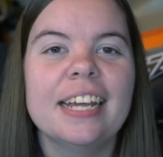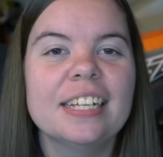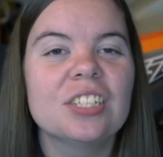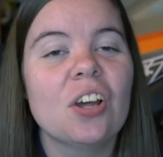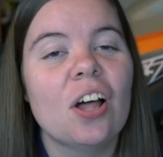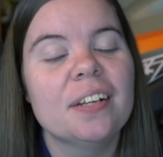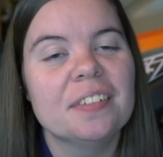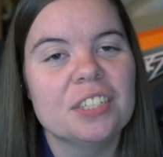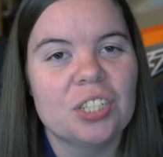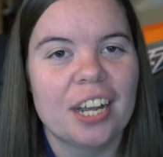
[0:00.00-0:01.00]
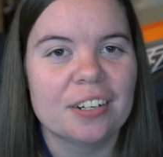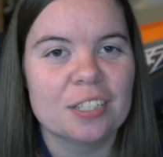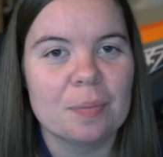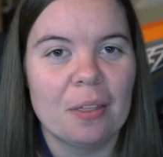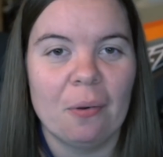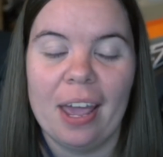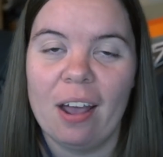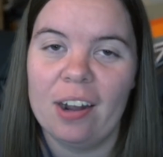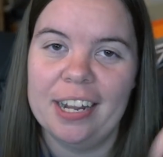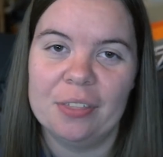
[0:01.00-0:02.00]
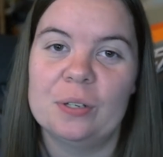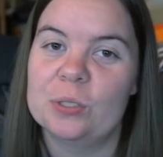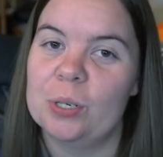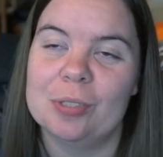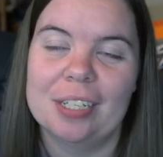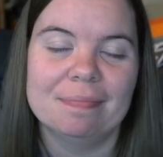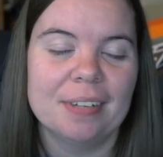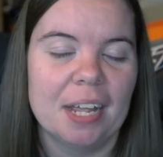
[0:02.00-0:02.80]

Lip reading: Links to all of these channels, by the way, are in the description.